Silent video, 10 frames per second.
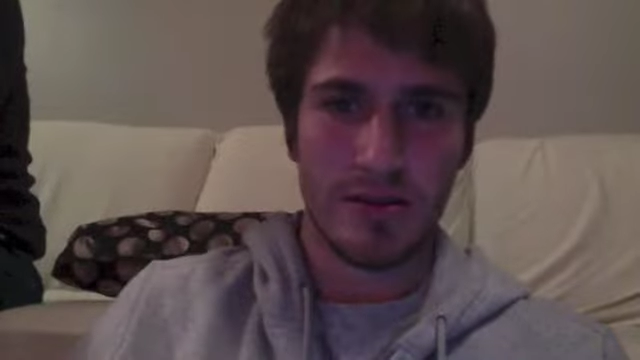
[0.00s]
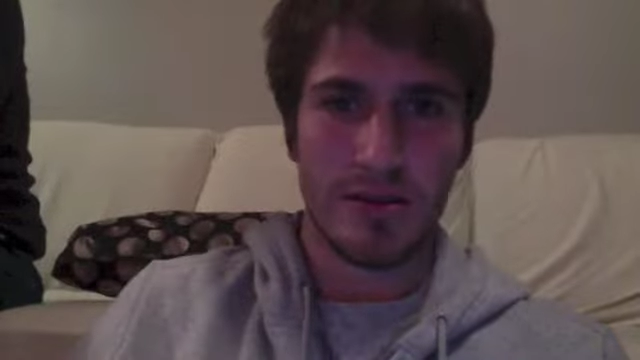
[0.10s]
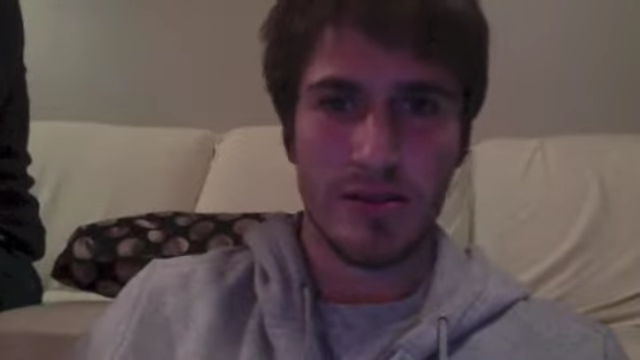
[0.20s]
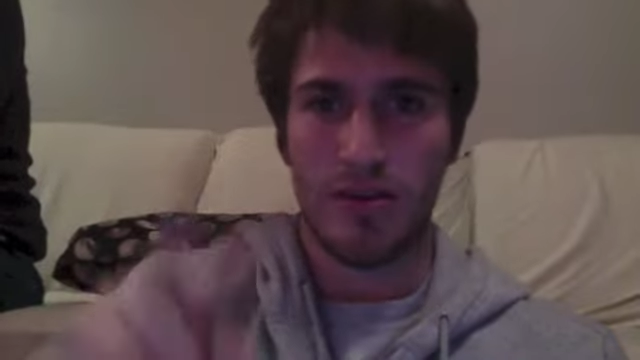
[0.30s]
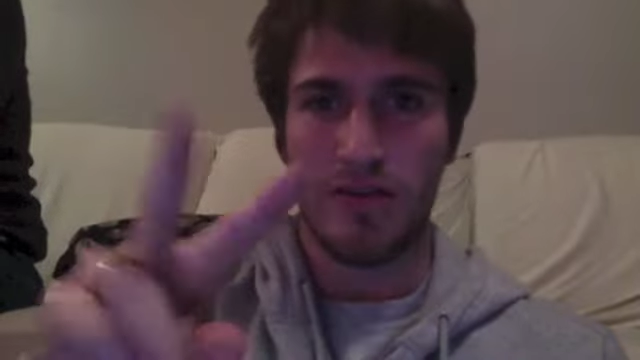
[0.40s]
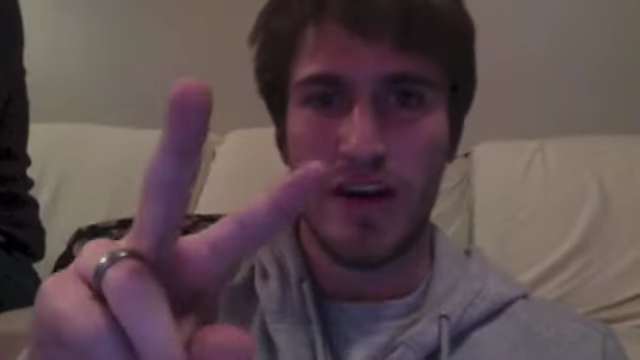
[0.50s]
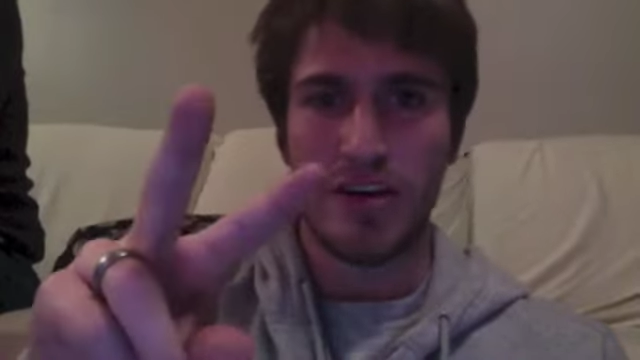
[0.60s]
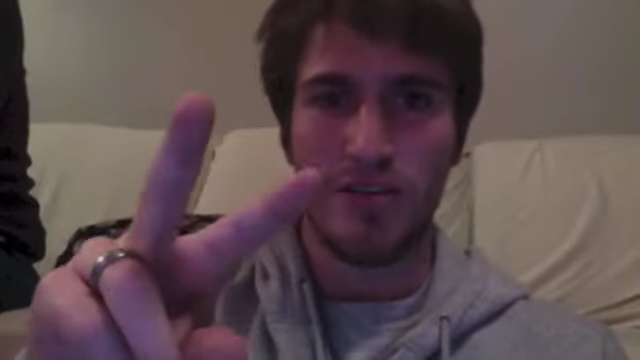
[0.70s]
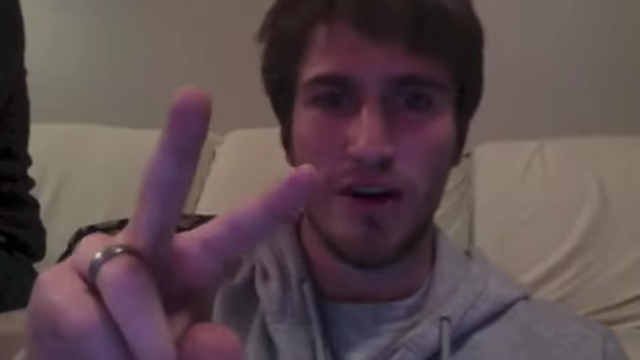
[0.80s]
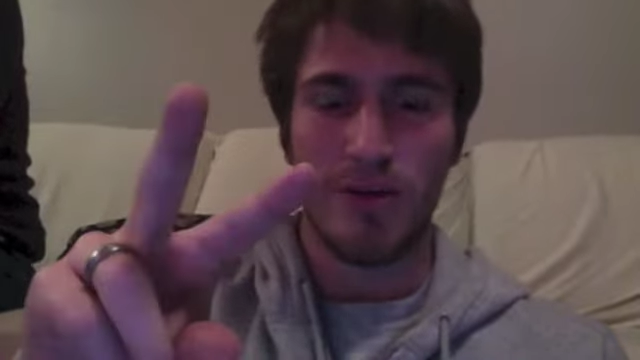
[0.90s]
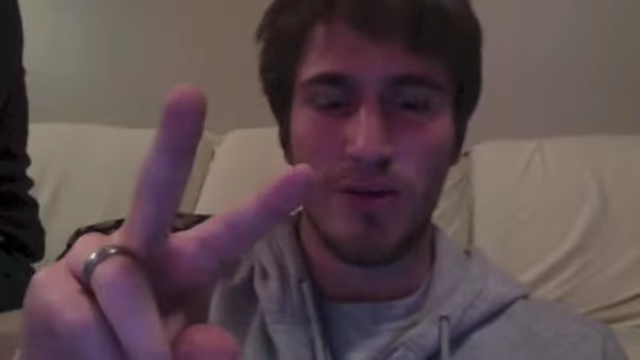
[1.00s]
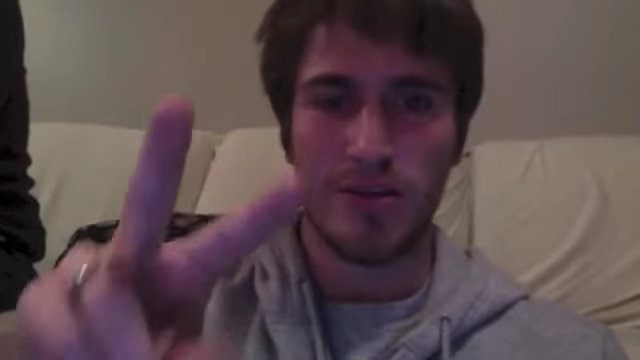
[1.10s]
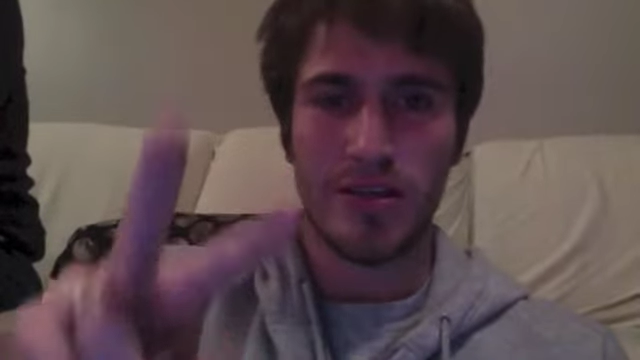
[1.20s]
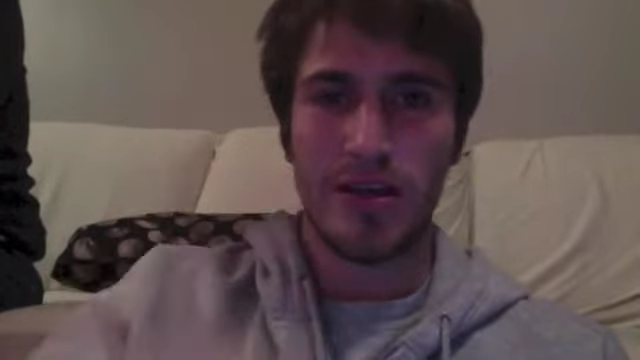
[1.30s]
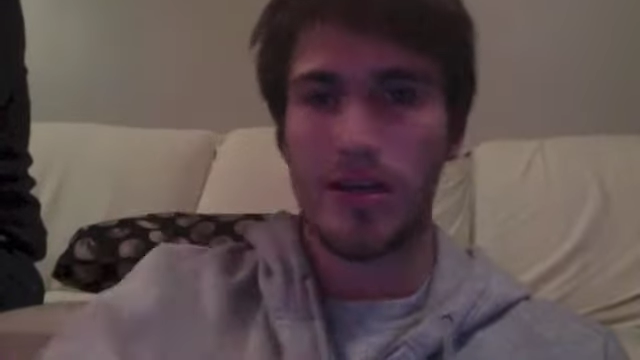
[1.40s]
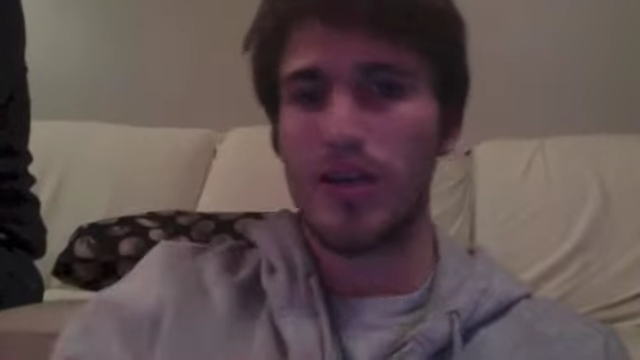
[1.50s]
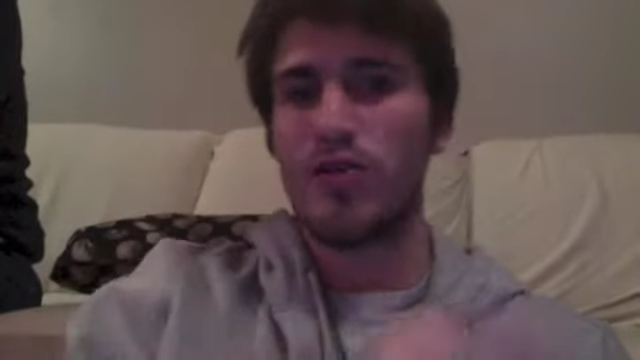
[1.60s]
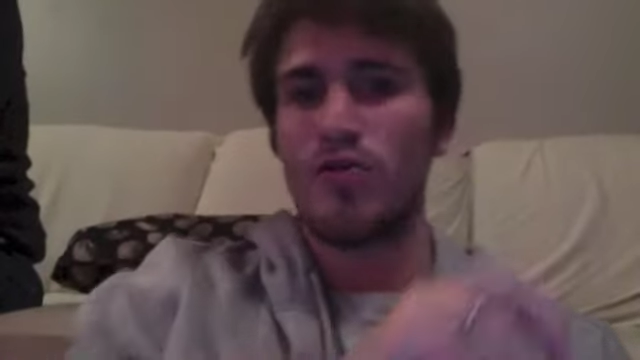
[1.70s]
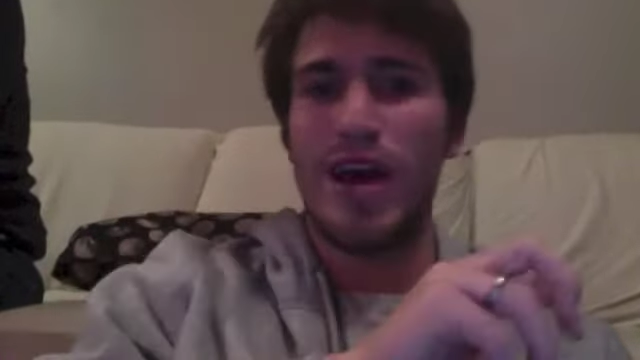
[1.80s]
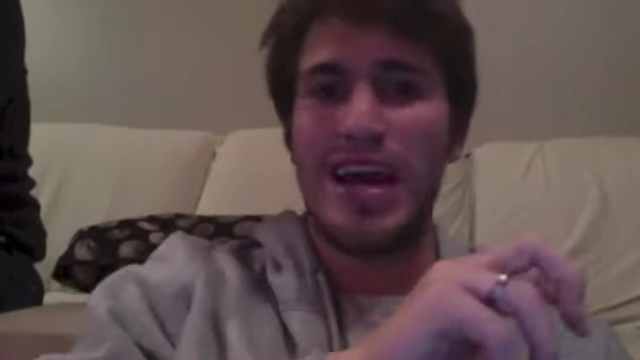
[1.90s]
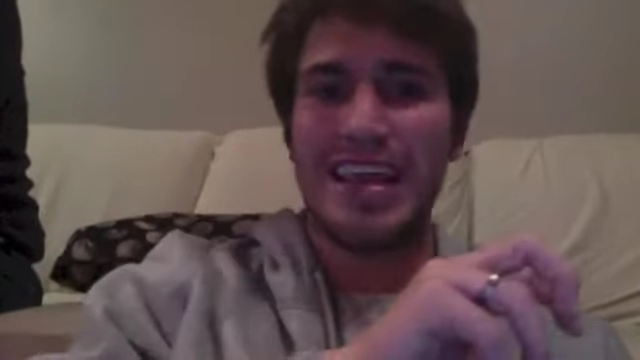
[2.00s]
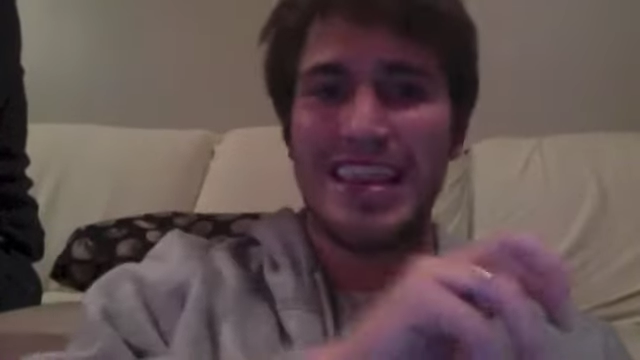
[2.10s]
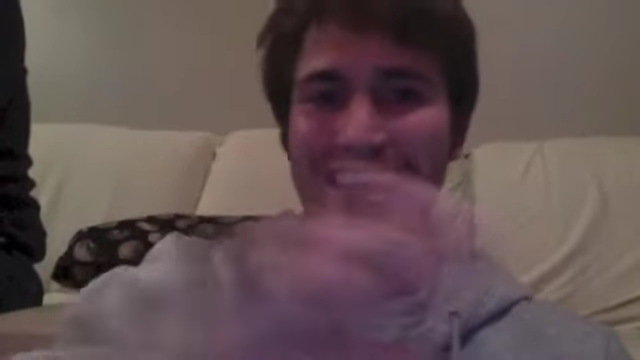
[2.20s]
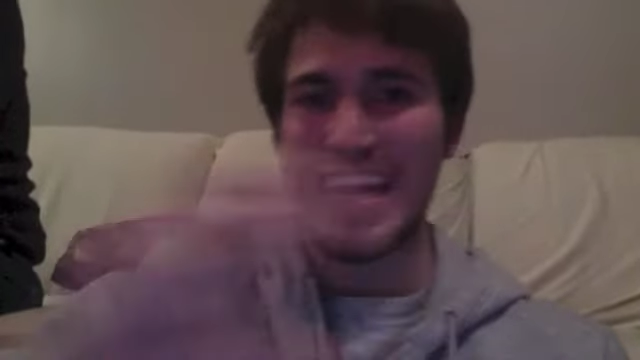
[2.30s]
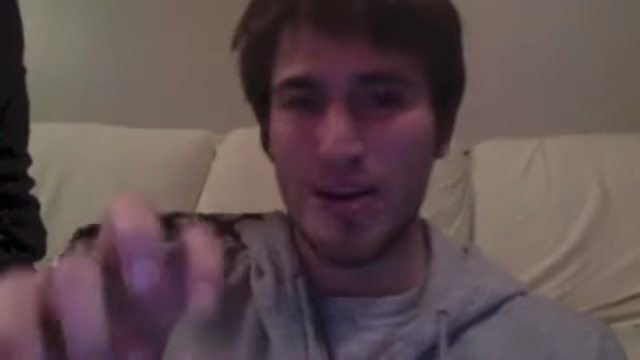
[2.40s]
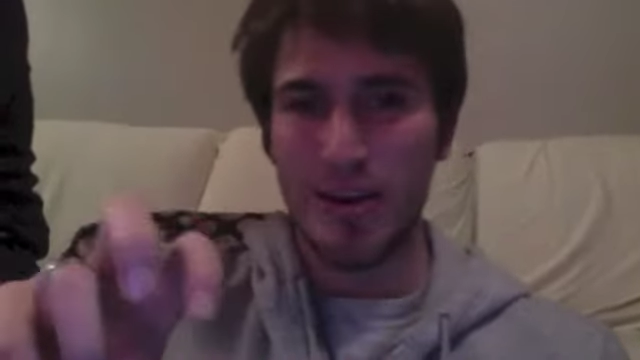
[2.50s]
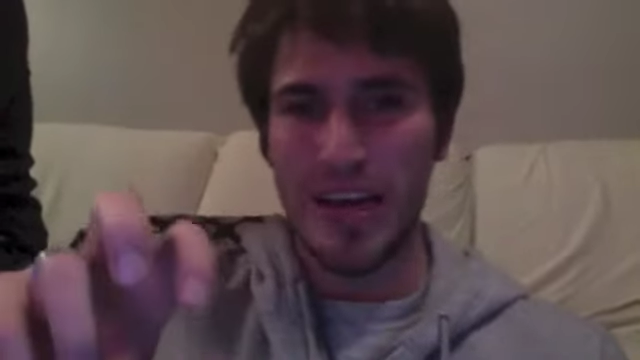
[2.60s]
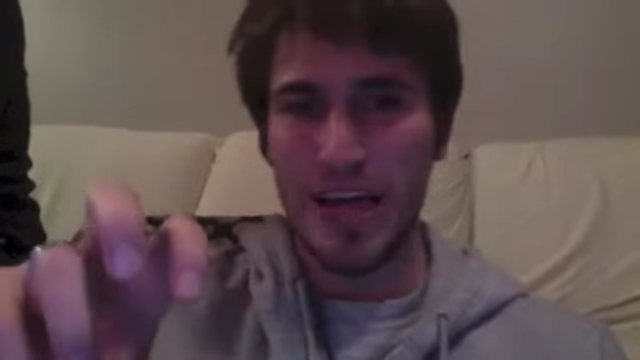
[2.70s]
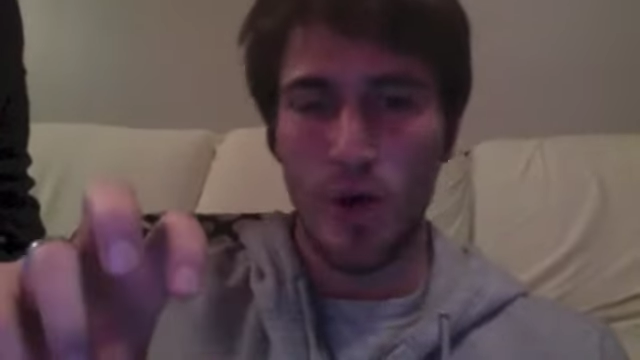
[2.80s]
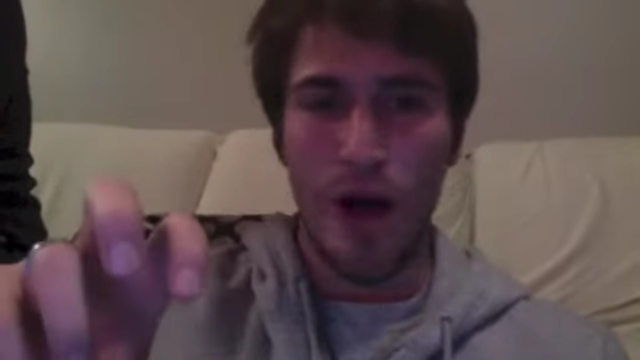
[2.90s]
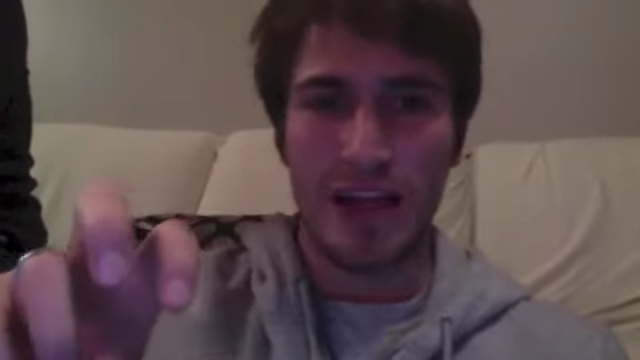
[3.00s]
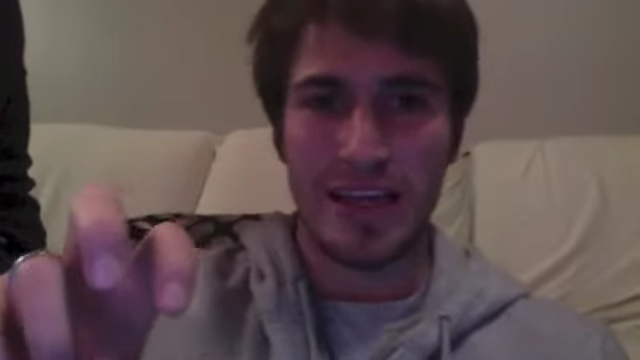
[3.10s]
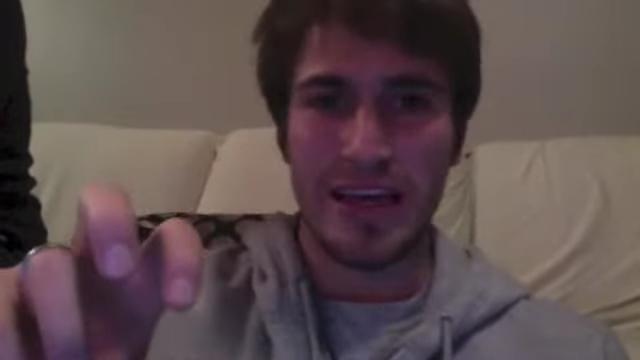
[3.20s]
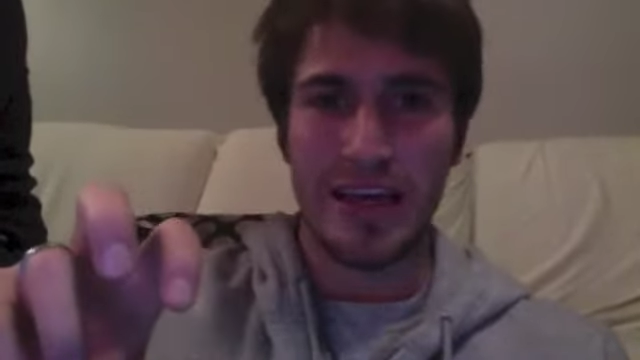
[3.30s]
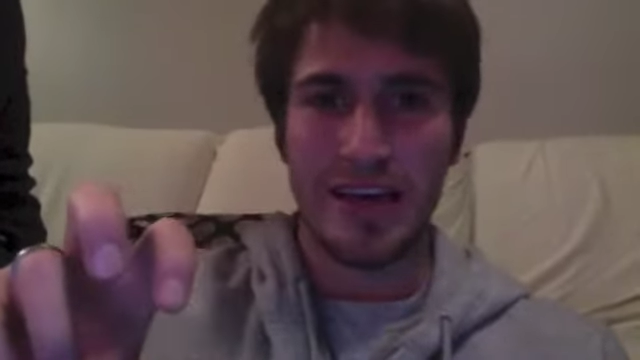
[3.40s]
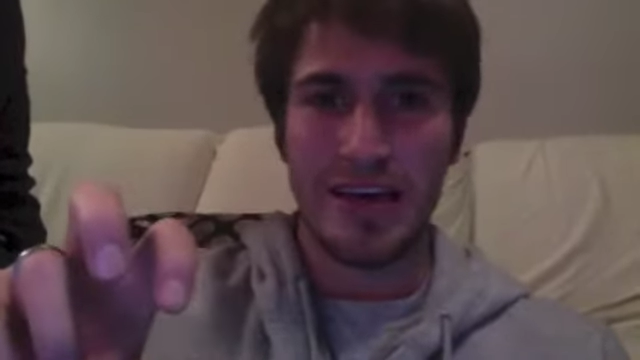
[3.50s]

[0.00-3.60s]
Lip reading: So, define two variables, write a linear inequality